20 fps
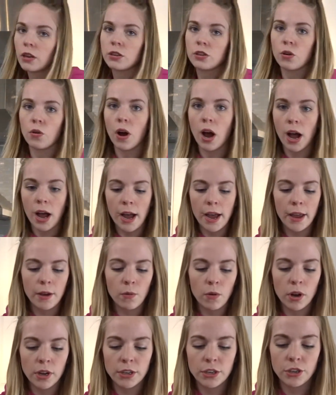So I
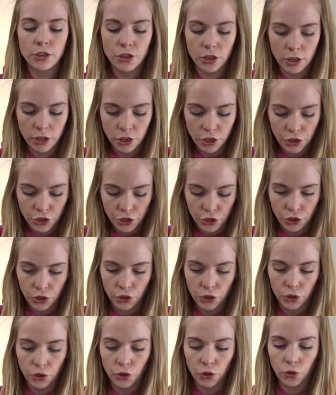want to just
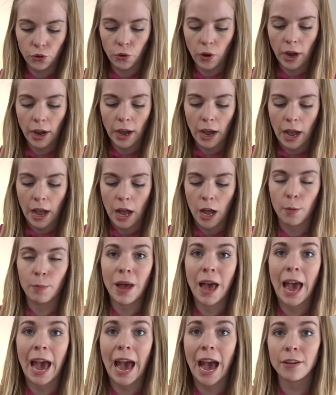do
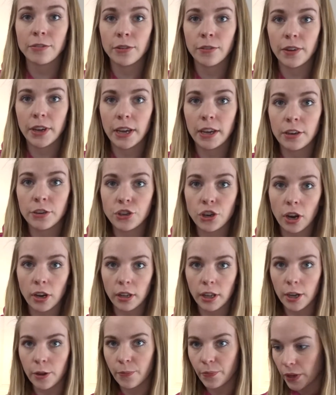half of it in
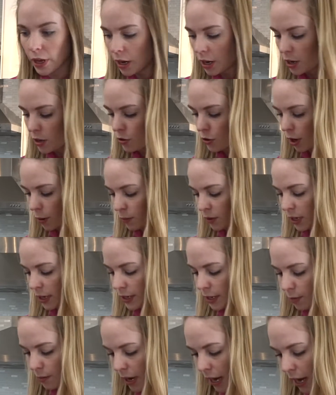chocolate. So I'm gonna
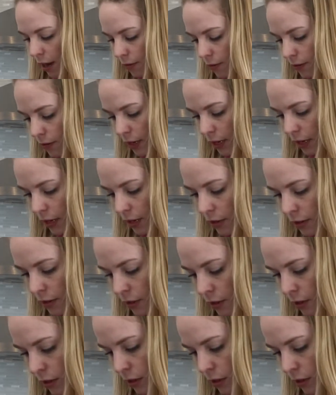dip half of it in.